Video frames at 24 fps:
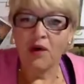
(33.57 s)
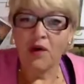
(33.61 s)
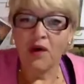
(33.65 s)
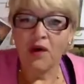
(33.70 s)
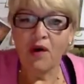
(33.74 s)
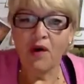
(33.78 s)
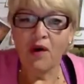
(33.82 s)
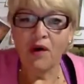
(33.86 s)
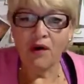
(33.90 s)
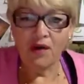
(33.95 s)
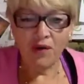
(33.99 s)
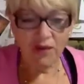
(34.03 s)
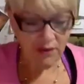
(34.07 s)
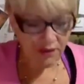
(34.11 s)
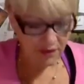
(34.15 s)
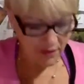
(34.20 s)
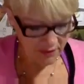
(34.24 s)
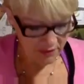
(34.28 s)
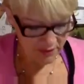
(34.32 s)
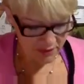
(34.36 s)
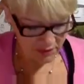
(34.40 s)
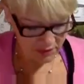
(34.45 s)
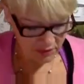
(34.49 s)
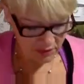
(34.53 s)
all
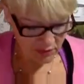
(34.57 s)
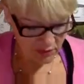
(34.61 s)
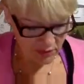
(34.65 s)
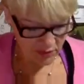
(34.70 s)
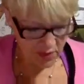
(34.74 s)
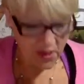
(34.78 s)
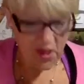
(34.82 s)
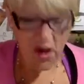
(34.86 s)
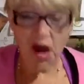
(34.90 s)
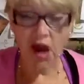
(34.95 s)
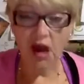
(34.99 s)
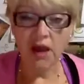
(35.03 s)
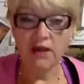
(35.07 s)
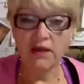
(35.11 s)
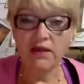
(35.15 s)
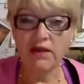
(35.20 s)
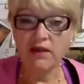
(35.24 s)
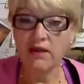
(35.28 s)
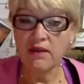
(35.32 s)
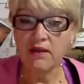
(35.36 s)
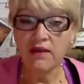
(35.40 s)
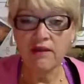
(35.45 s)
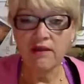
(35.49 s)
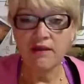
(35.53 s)
or none
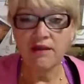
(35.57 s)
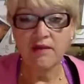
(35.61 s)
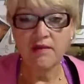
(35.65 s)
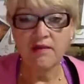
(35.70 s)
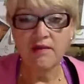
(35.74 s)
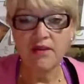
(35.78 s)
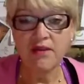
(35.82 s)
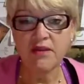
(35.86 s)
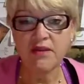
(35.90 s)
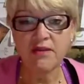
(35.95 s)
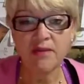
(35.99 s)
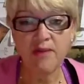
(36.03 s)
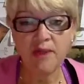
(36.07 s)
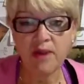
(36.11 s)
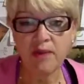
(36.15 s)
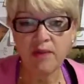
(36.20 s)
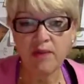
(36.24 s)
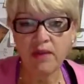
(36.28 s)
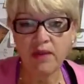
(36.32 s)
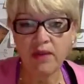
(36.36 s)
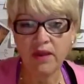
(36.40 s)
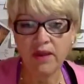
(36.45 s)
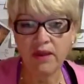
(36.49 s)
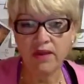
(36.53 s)
of these may
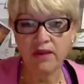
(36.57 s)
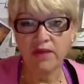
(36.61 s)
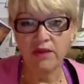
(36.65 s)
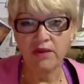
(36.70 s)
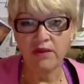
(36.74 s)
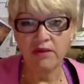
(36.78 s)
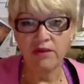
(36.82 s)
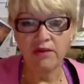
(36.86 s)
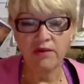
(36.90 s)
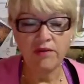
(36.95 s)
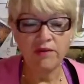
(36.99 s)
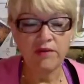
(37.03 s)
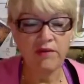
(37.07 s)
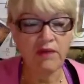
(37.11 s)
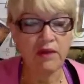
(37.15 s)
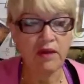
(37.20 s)
apply to you.